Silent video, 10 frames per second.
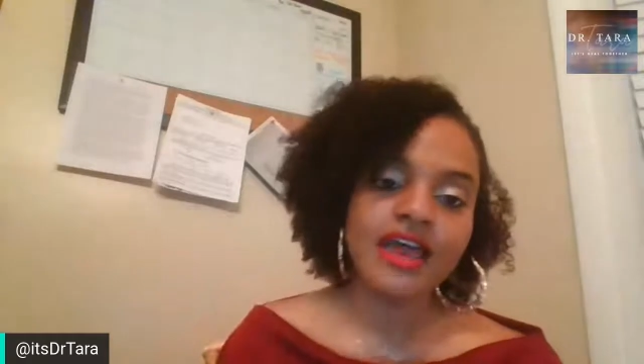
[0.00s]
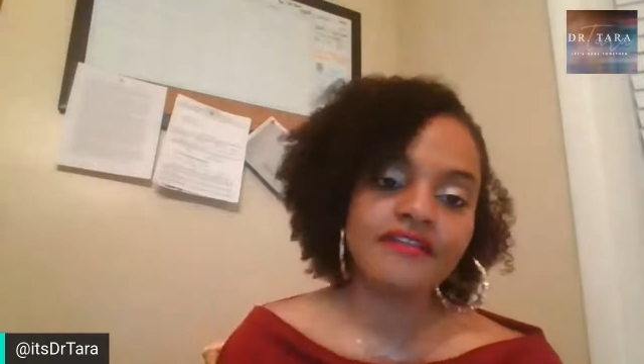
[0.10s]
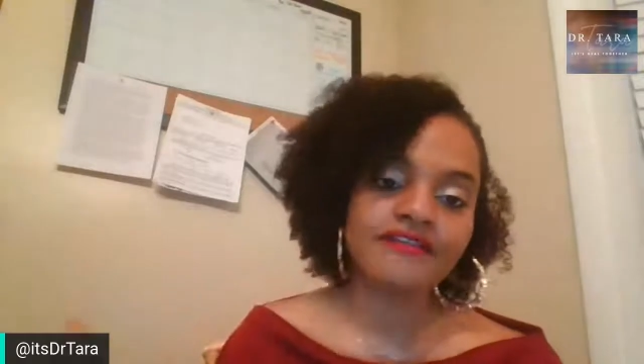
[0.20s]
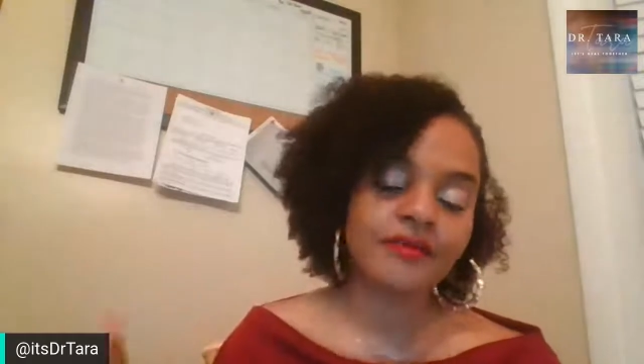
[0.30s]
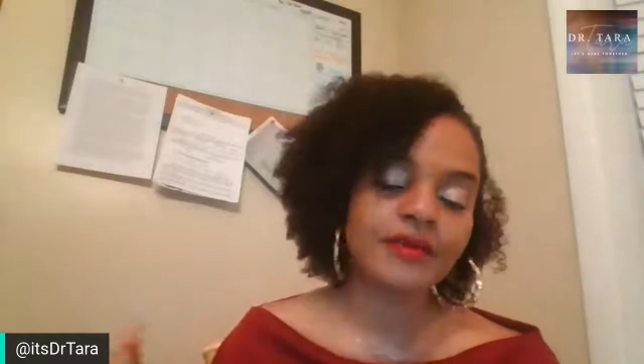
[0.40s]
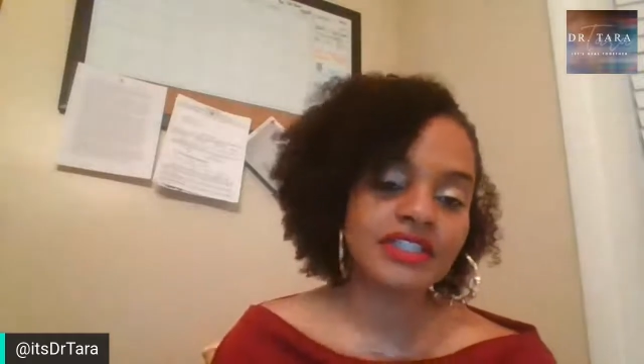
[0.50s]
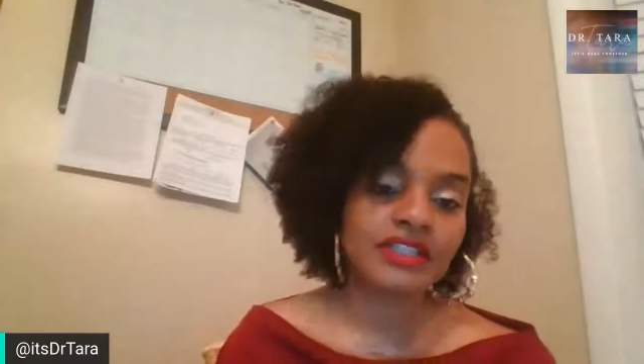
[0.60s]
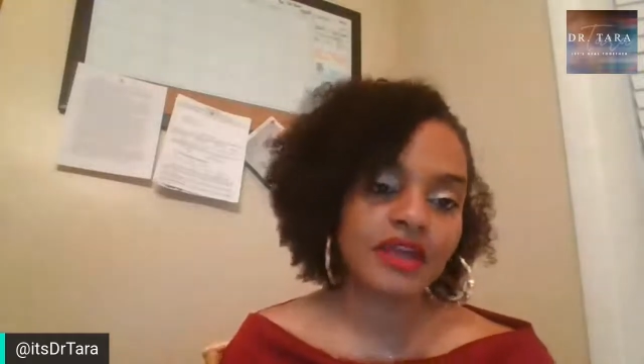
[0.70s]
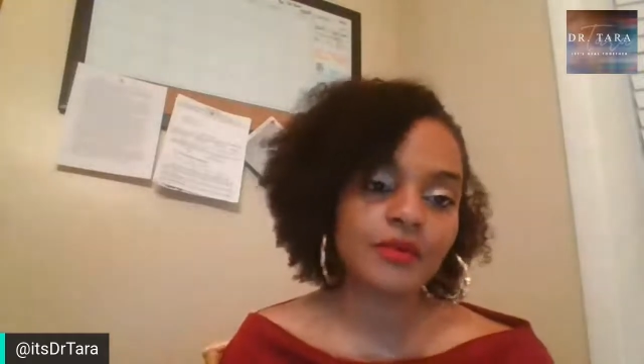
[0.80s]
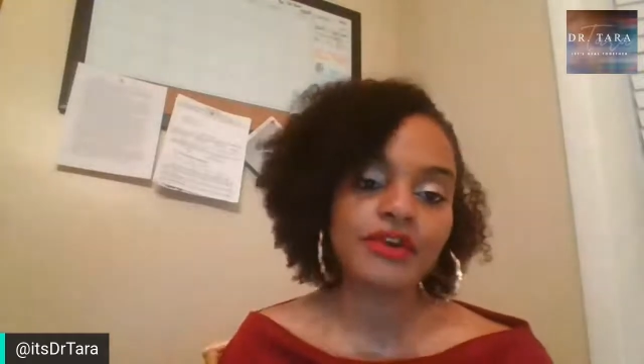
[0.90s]
And for
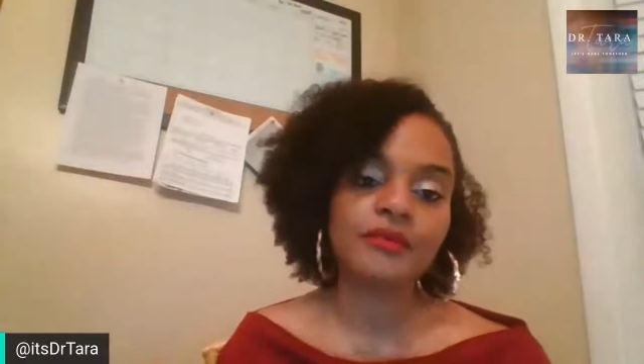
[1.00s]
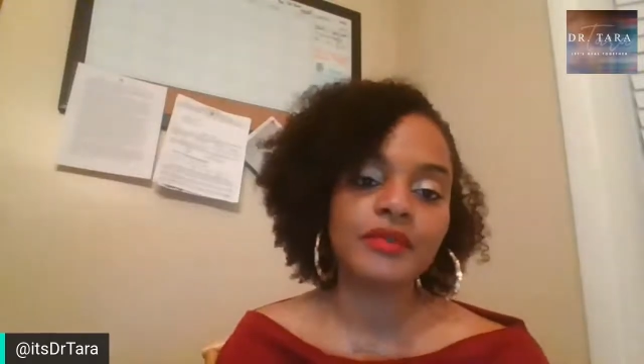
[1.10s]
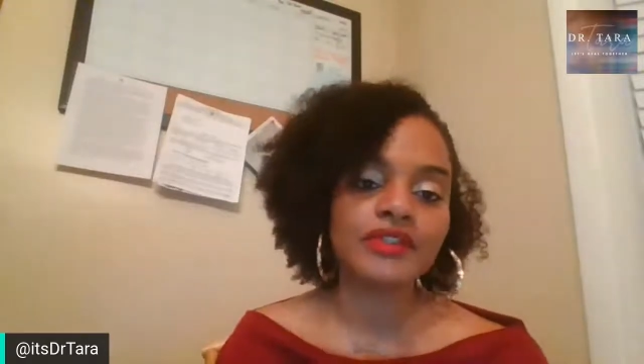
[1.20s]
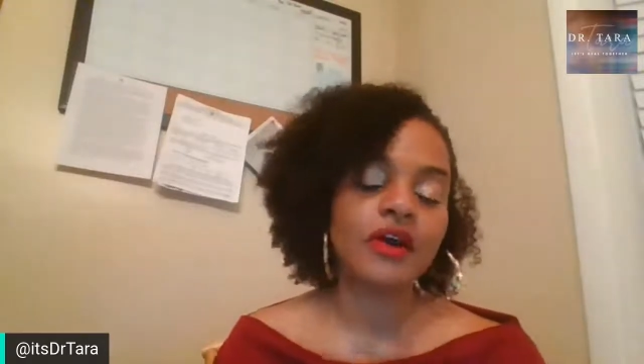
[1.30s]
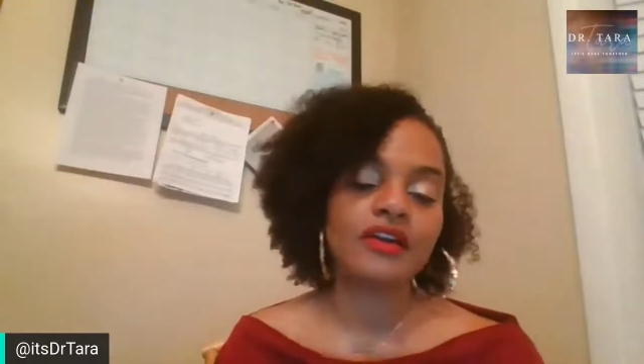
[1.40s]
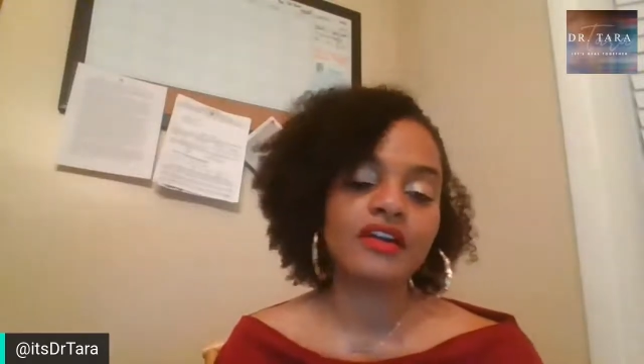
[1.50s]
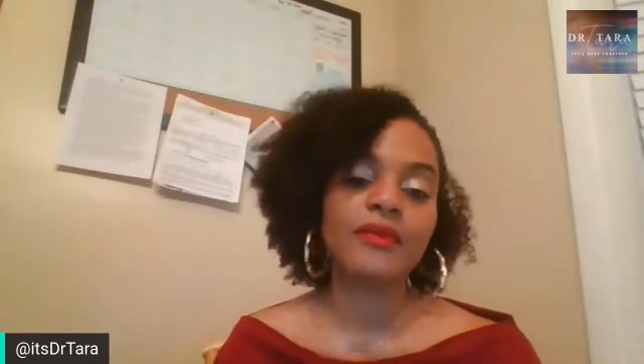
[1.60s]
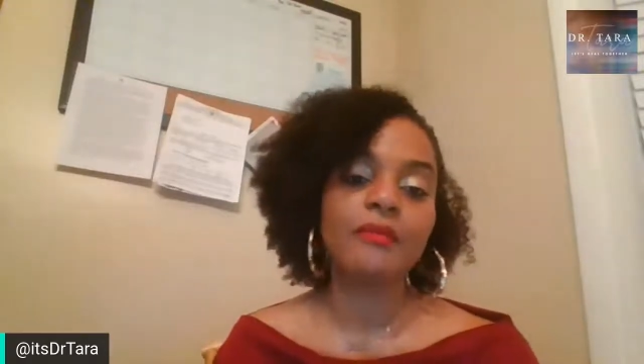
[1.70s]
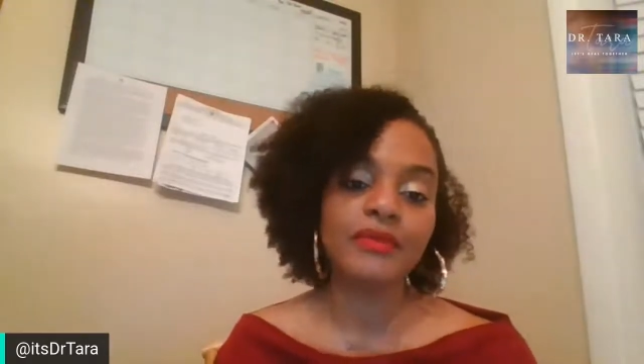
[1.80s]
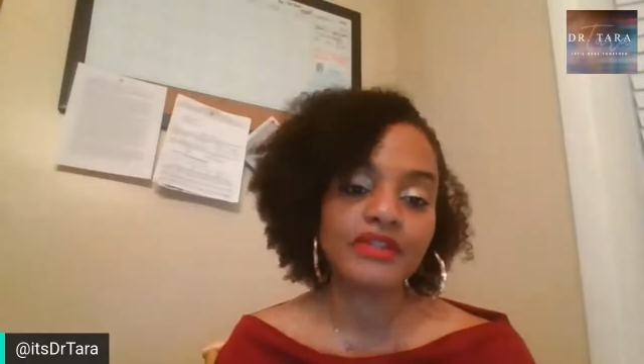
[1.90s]
today, we're going to be talking
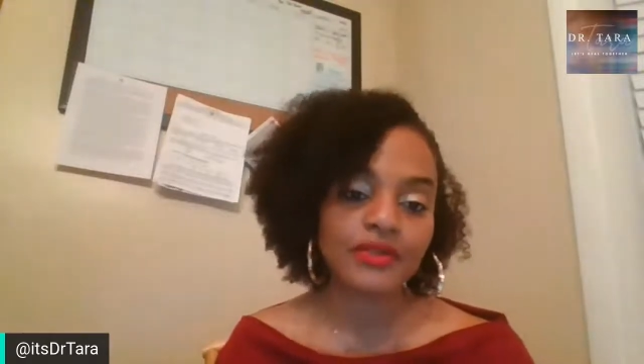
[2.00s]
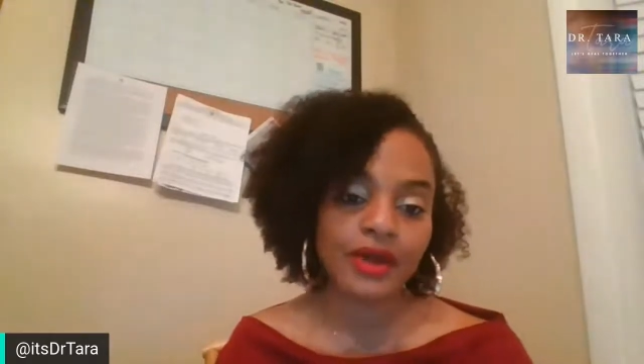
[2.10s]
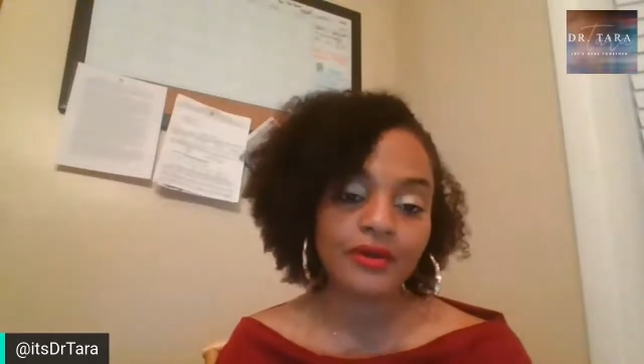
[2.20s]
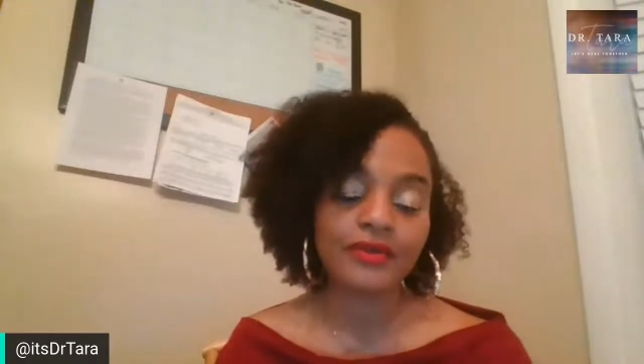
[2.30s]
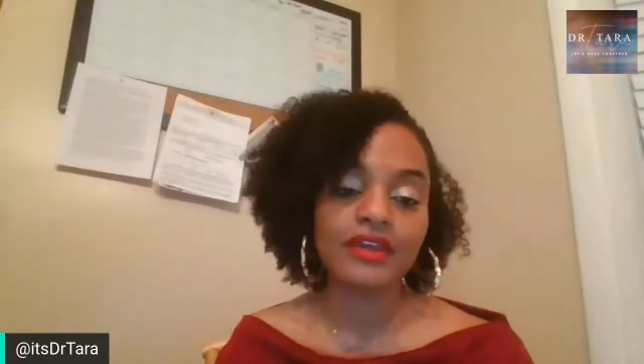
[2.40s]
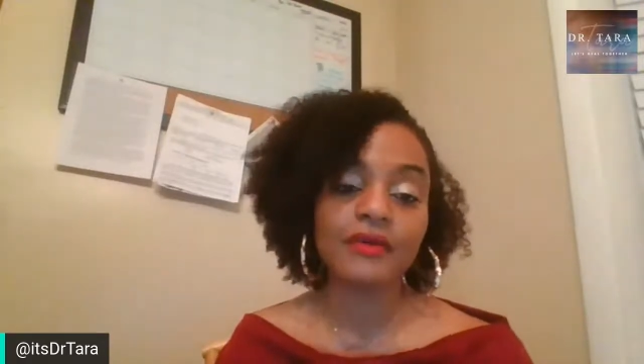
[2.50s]
about mental health,